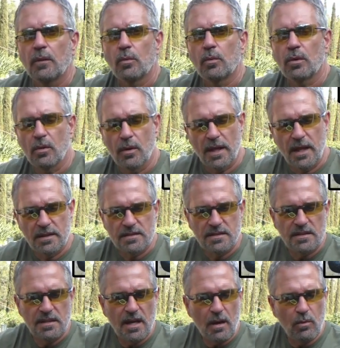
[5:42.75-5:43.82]
We'll go ahead and
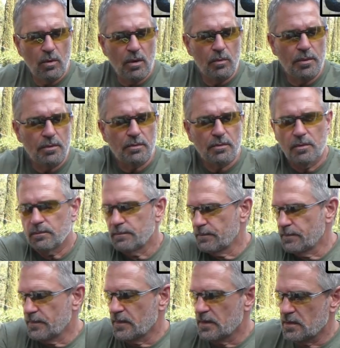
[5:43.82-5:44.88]
see how well we group.
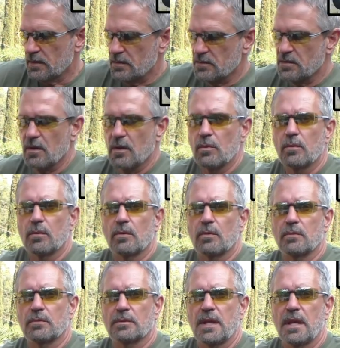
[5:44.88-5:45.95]
So,
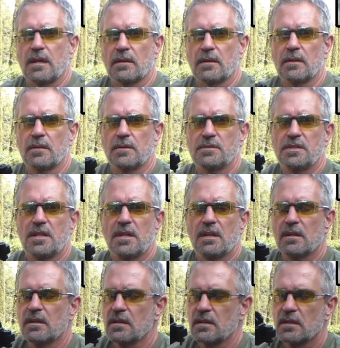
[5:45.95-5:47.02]
take a little Uzi
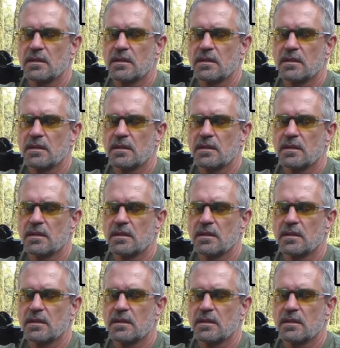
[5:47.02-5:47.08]
here.